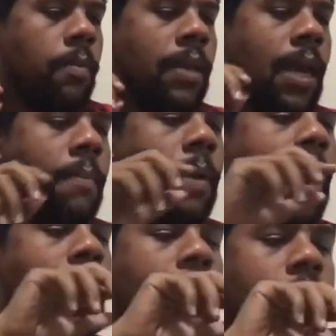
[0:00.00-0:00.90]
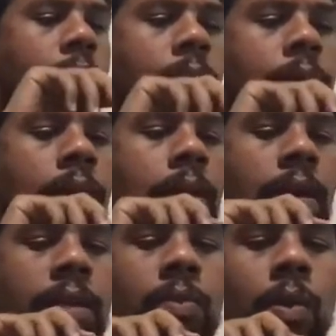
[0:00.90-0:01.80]
game pack,
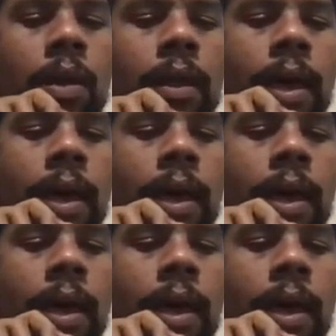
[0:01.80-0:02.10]
as well